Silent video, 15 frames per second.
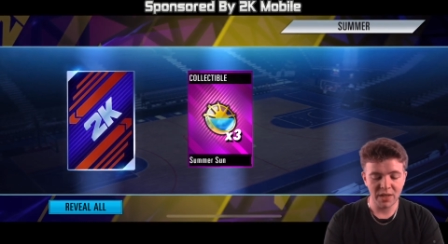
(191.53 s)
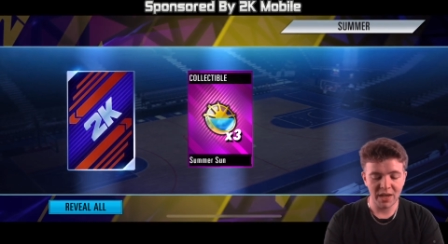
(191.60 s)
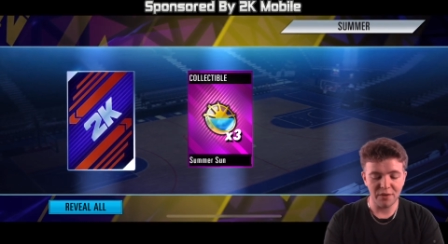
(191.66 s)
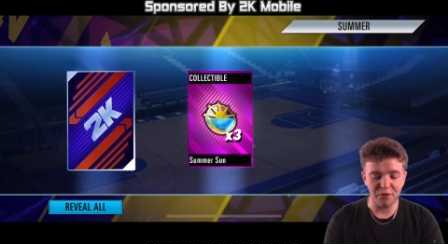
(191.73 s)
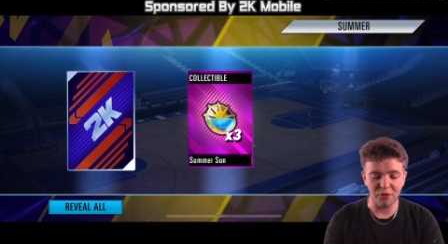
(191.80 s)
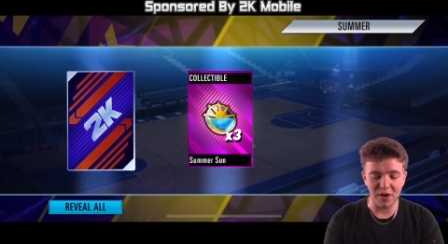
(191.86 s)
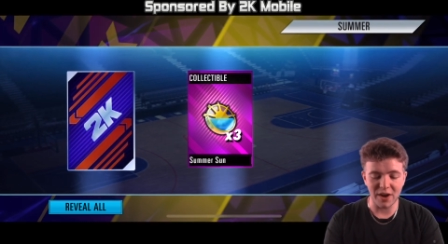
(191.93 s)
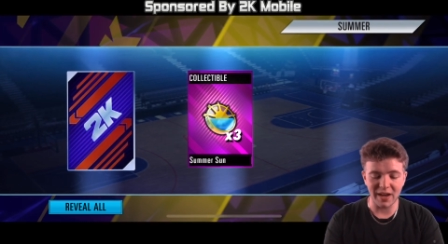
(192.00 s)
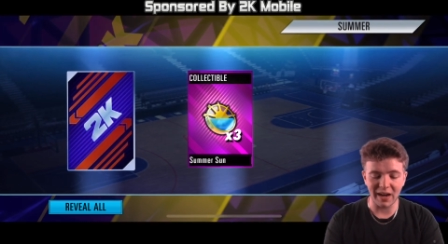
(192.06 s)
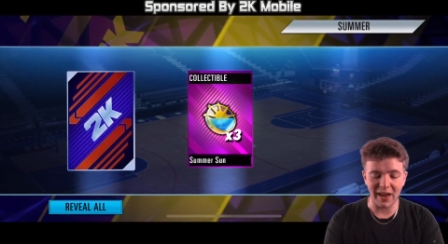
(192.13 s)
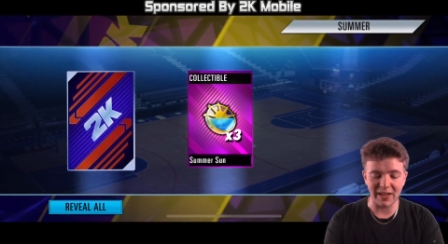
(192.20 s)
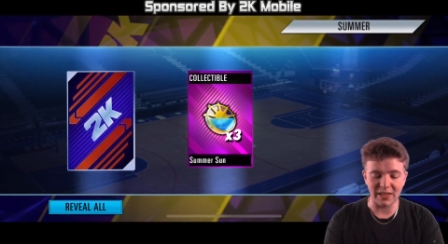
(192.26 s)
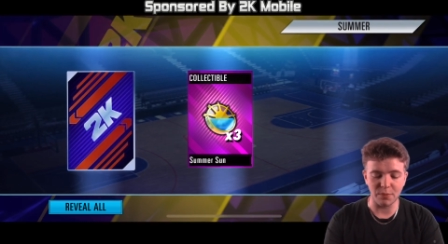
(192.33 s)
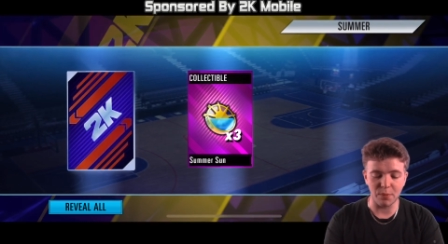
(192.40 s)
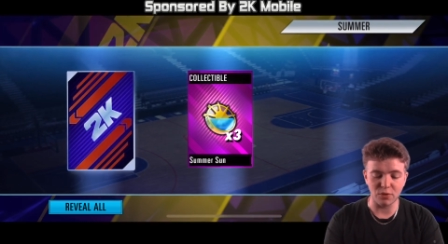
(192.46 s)
Three
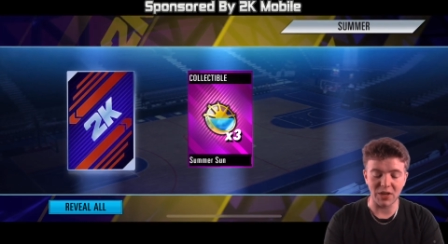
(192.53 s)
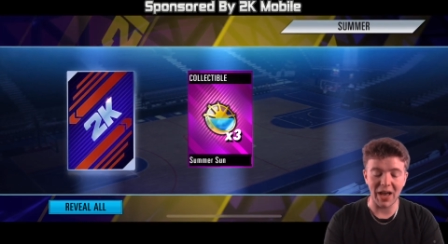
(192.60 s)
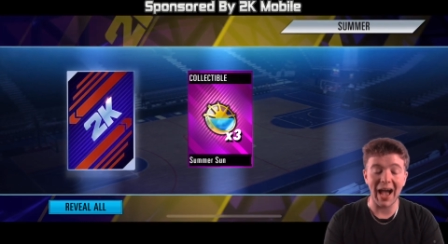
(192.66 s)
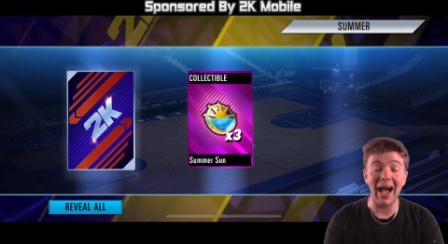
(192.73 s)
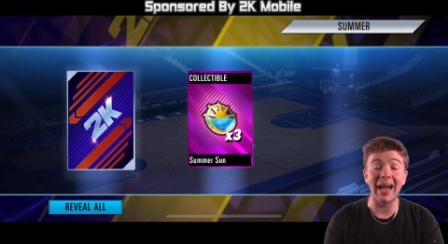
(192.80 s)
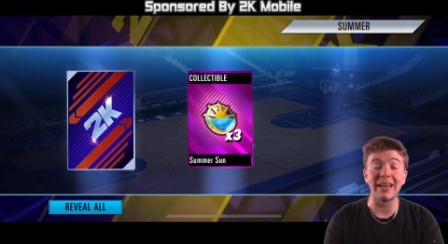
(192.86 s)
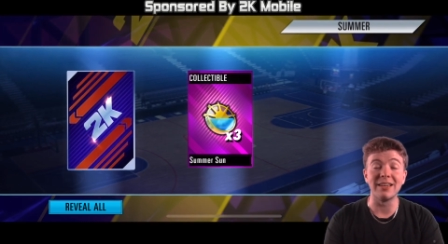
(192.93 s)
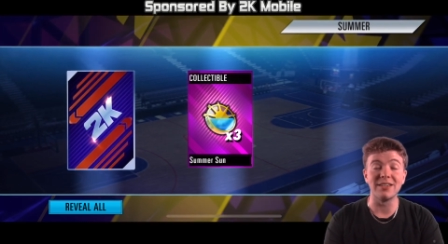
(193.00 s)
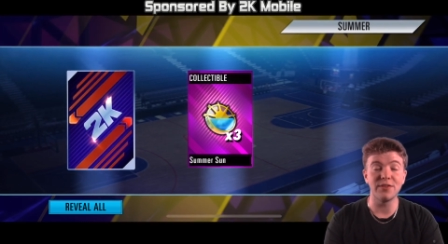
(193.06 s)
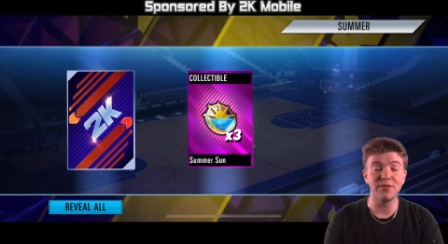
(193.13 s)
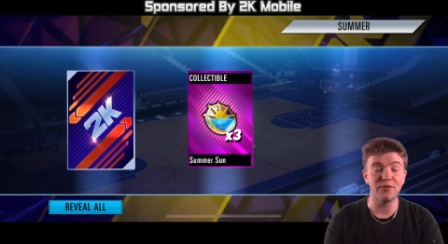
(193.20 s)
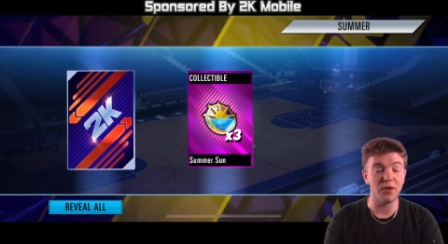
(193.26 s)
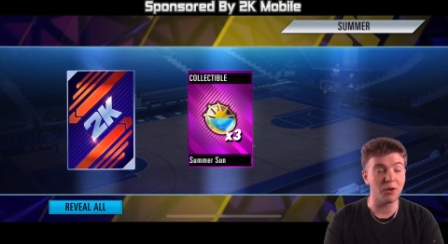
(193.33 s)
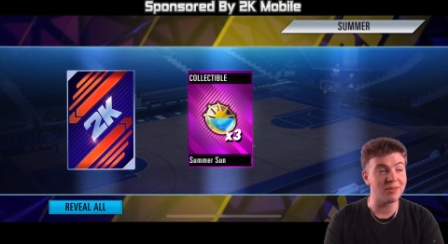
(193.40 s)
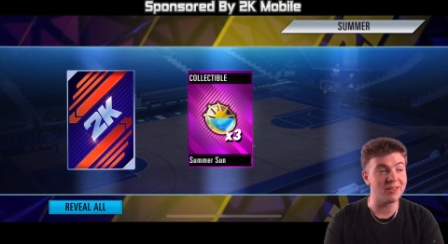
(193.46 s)
collectibles. And
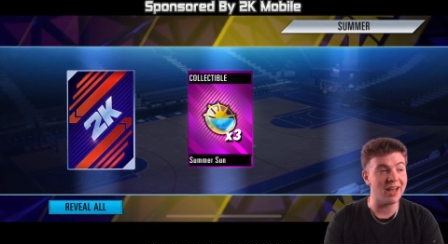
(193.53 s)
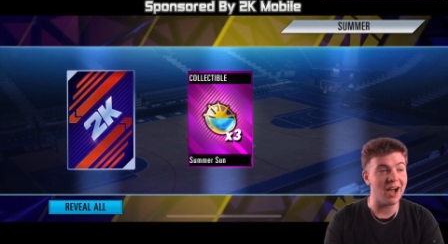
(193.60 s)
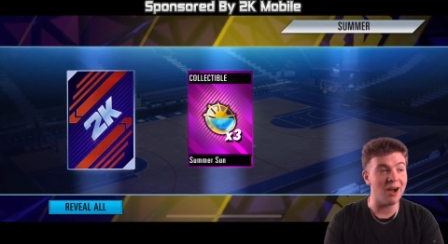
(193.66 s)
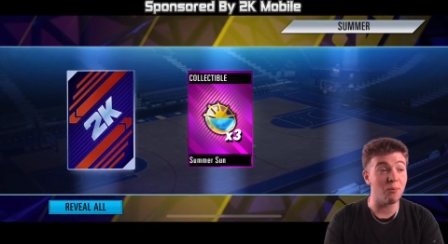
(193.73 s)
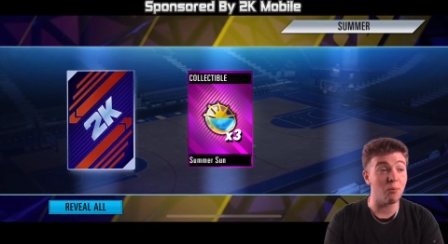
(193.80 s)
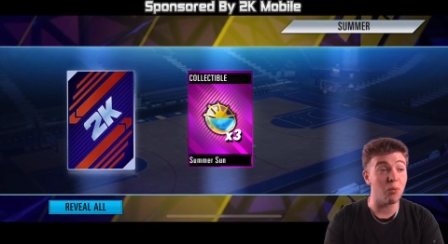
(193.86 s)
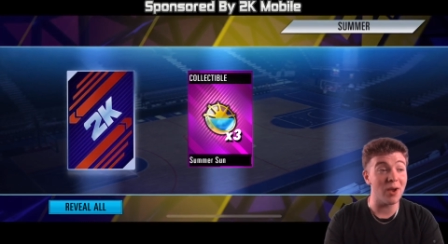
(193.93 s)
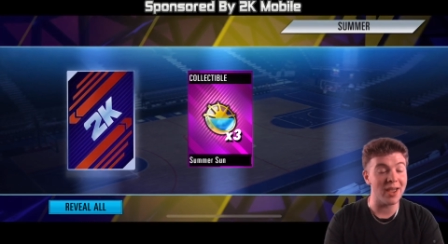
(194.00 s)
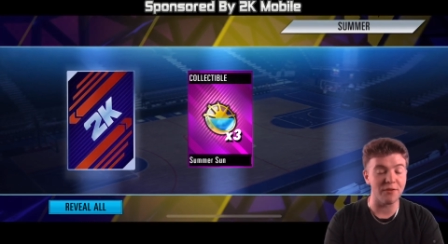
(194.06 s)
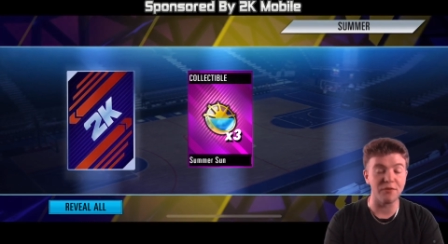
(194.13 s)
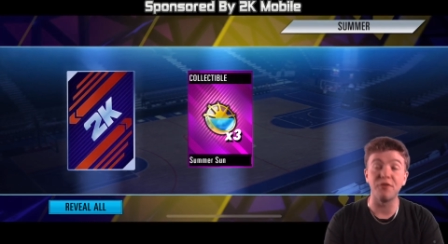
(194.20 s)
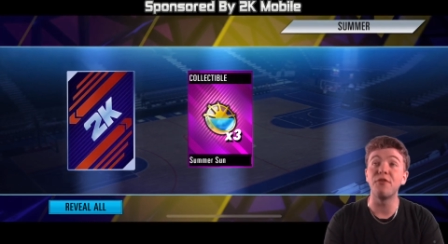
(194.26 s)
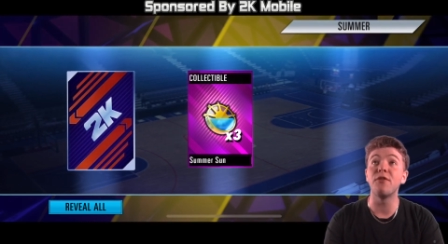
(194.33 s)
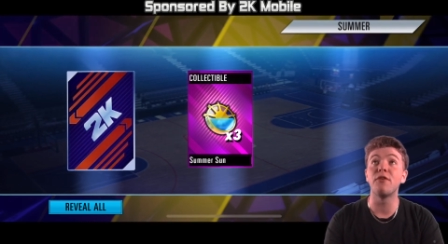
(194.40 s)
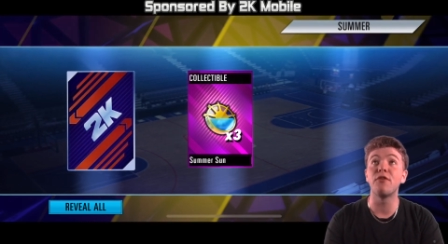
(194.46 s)
following that up
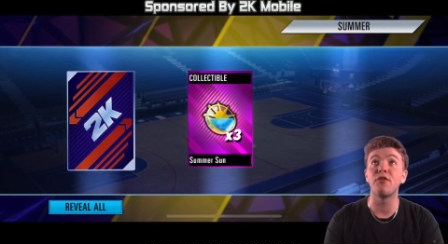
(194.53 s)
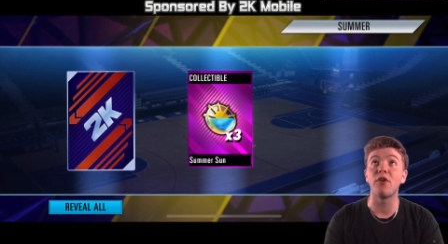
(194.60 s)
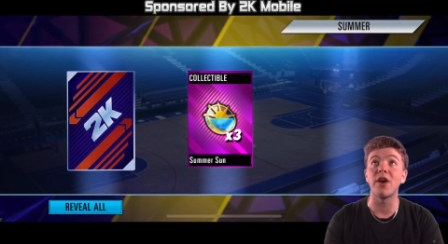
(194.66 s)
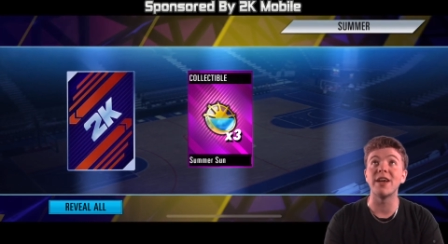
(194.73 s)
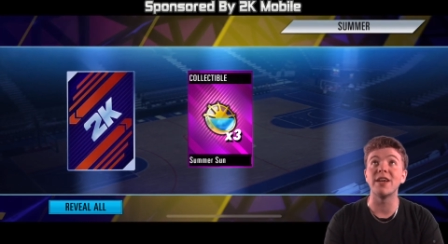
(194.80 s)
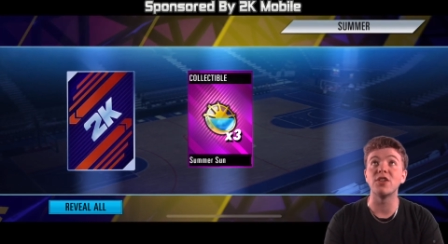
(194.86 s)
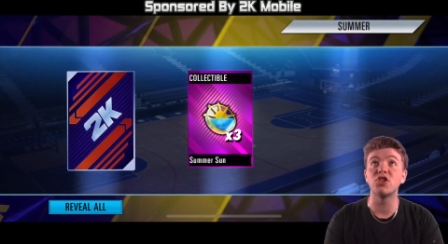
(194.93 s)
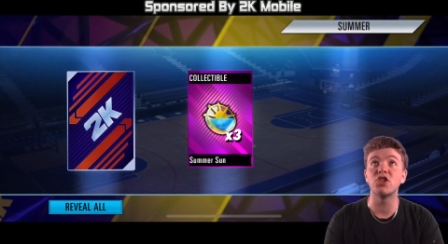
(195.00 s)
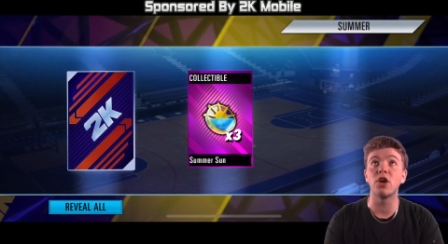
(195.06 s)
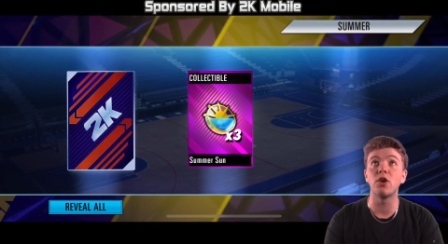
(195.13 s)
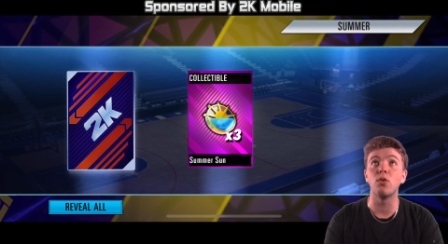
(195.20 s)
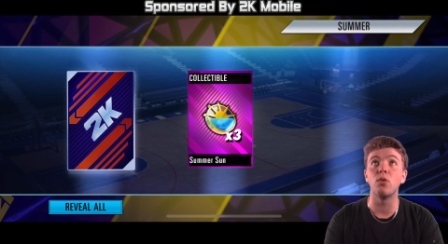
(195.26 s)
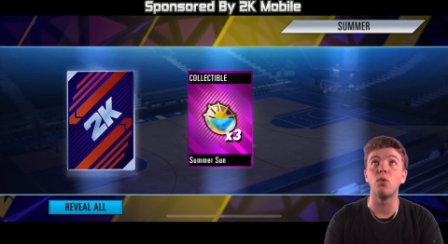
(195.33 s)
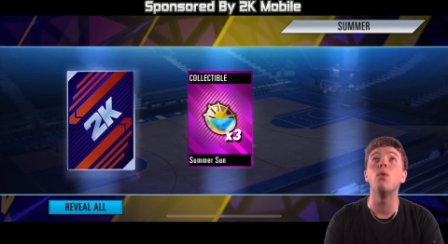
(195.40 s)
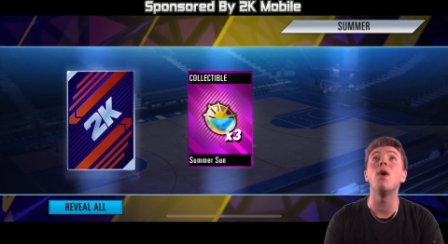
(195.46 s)
with three,
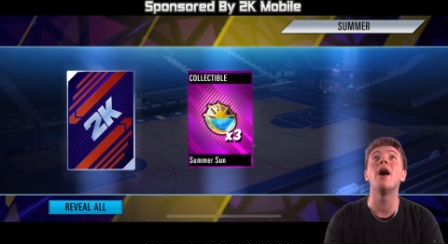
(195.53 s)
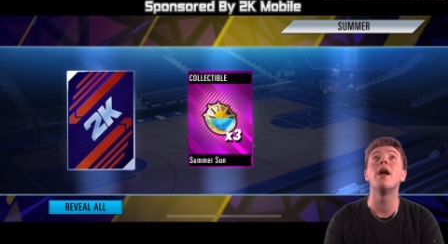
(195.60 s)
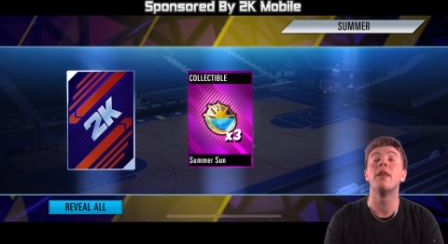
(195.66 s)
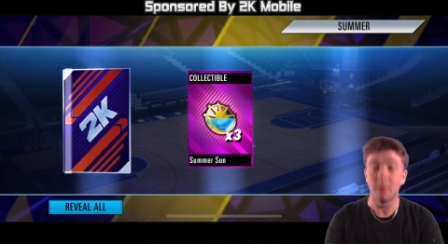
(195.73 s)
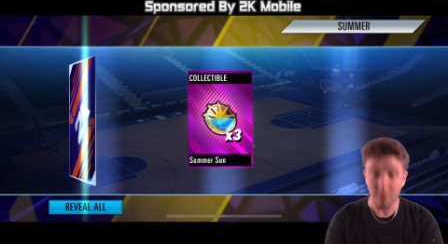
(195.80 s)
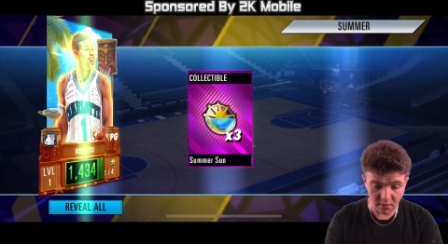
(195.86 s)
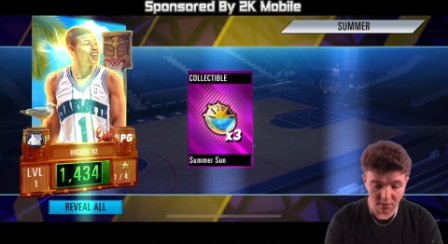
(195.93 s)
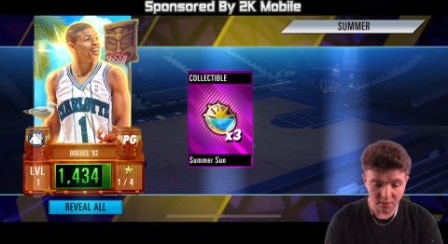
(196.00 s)
two, one.